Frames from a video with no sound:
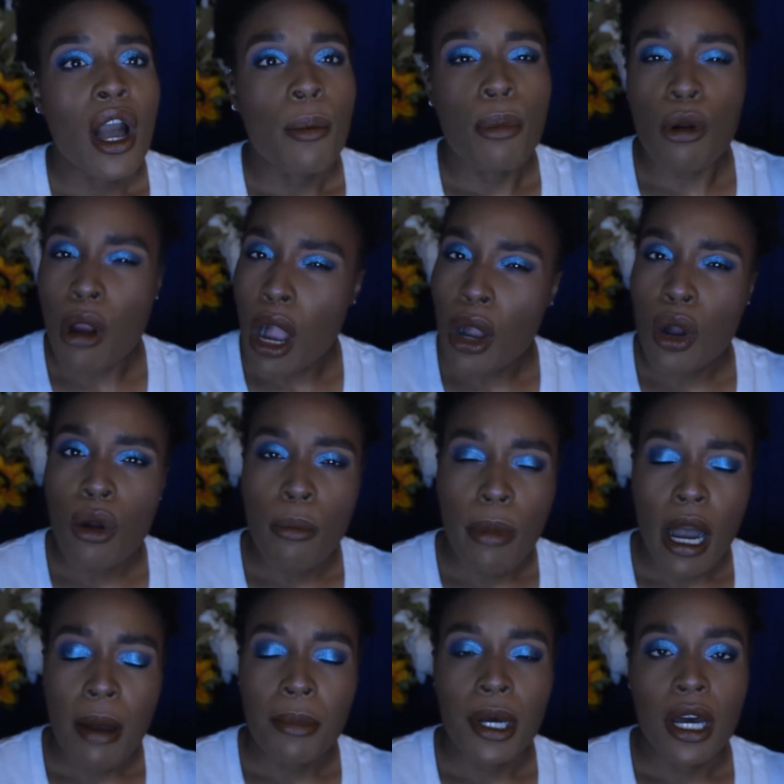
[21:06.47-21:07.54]
Barack
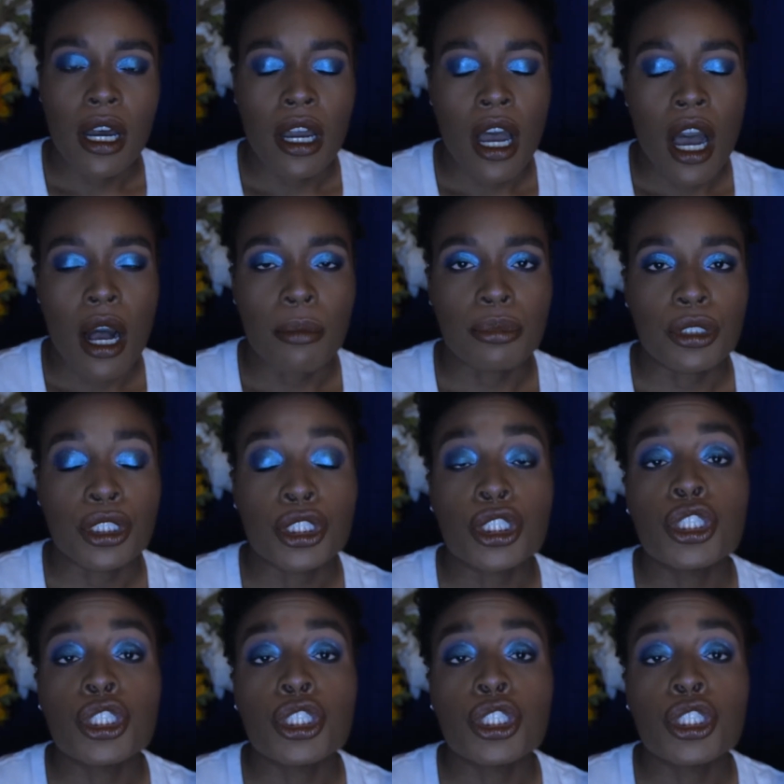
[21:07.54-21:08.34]
Obama accomplished